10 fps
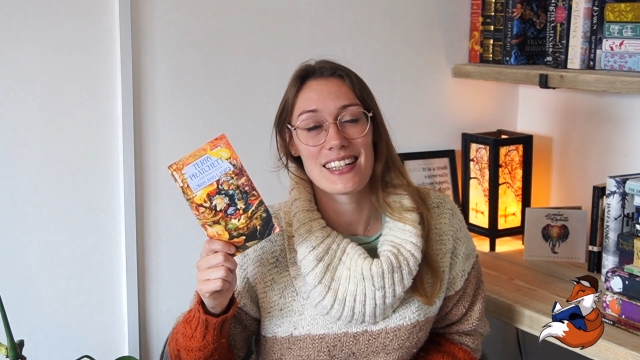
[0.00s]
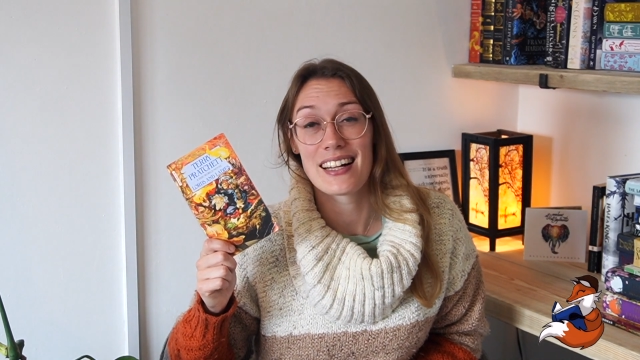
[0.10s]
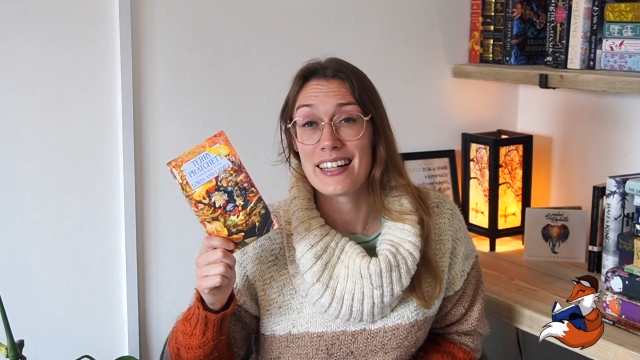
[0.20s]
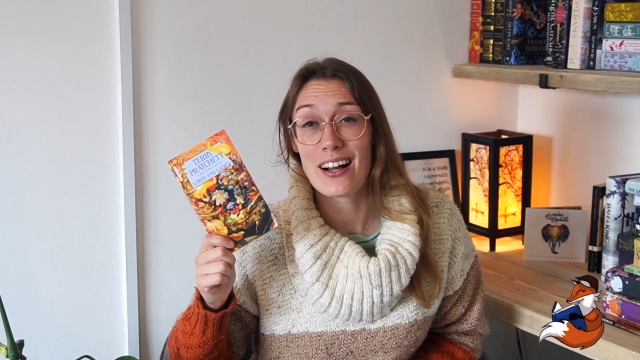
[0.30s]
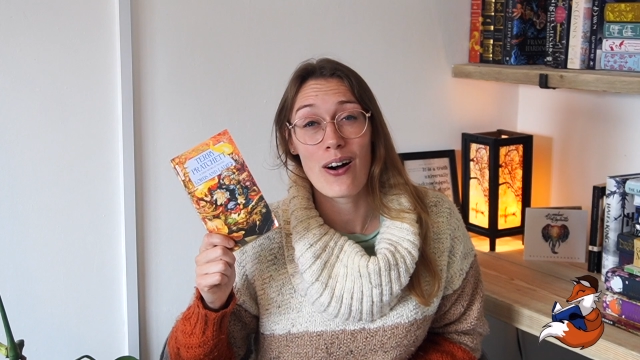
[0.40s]

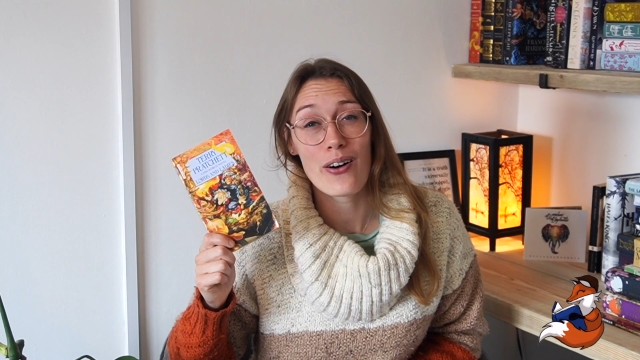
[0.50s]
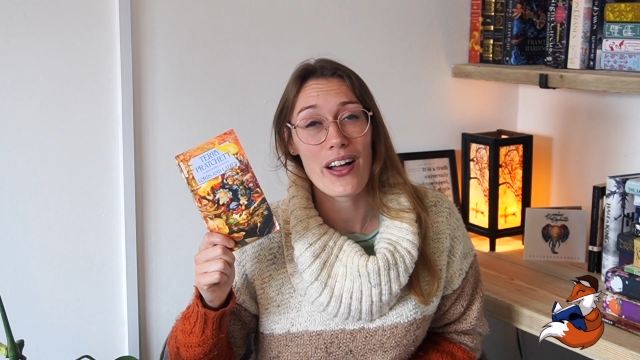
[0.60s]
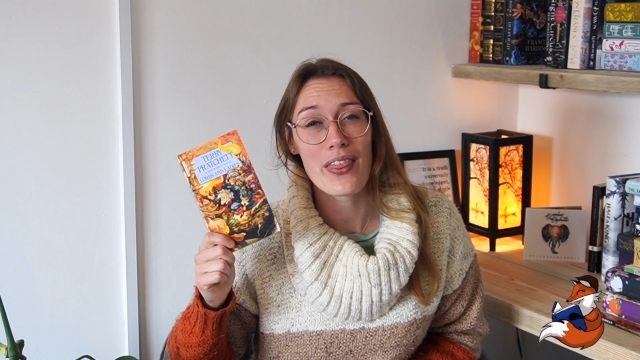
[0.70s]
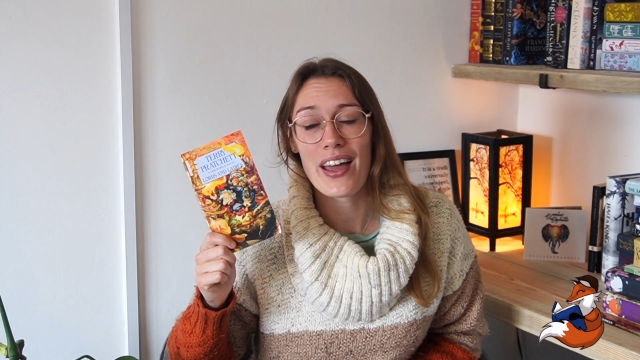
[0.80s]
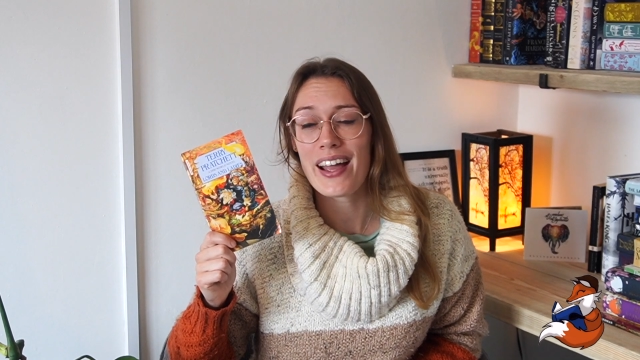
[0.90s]
Nanny
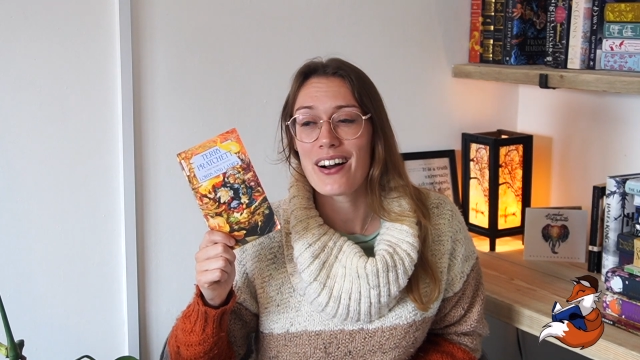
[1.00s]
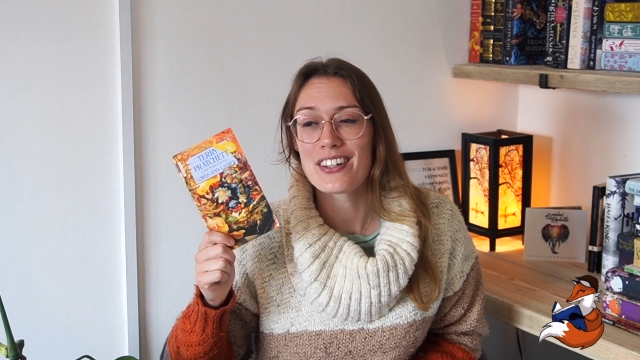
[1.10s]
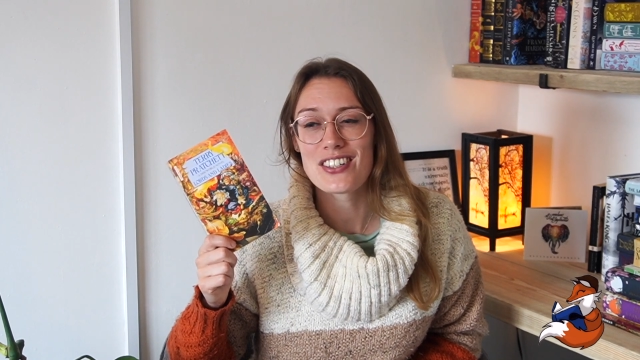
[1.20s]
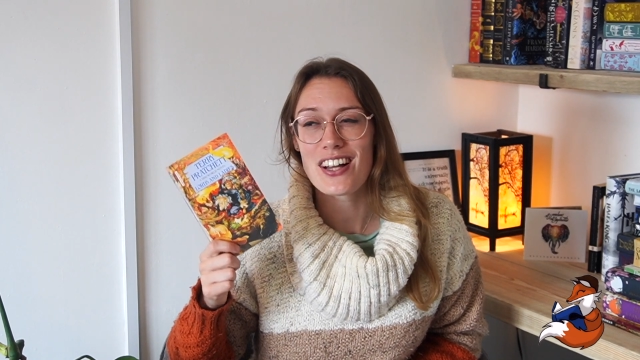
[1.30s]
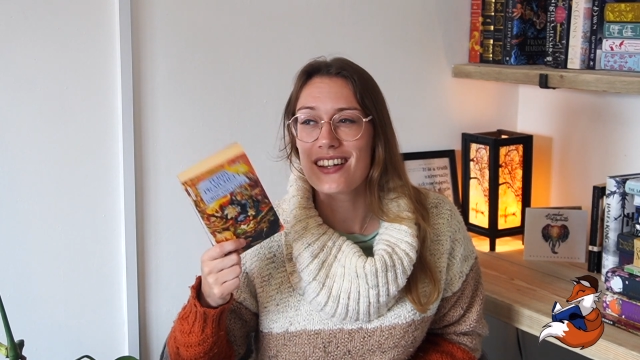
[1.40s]
Ogg, they are
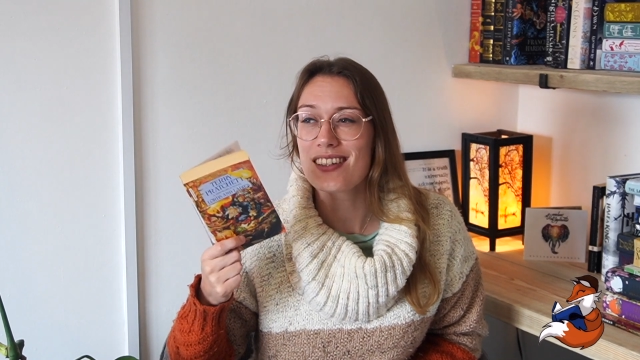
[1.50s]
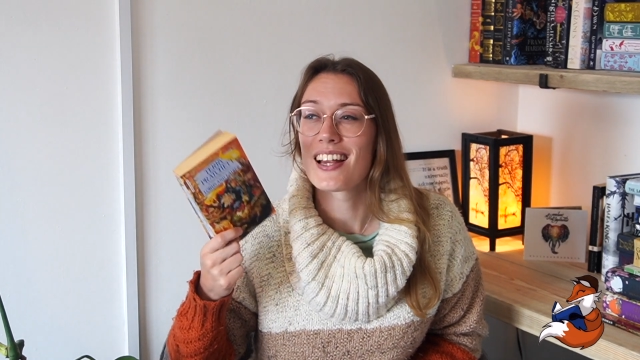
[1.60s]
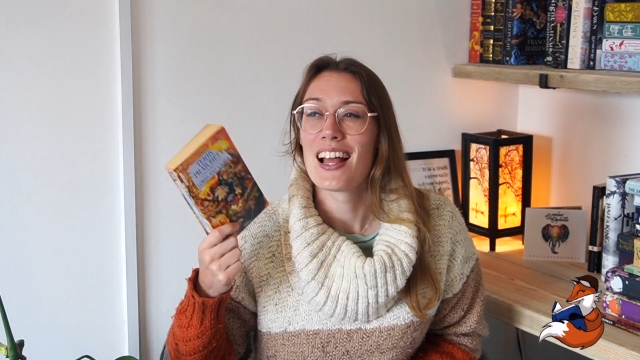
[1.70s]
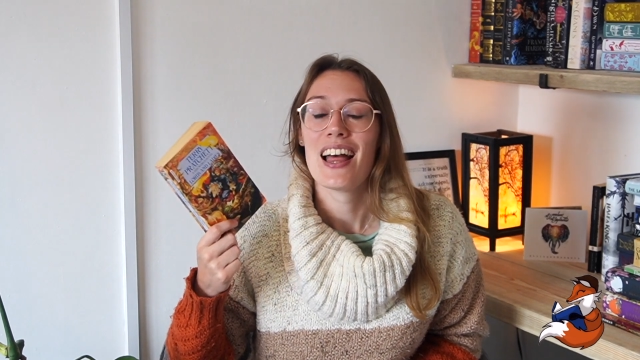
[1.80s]
just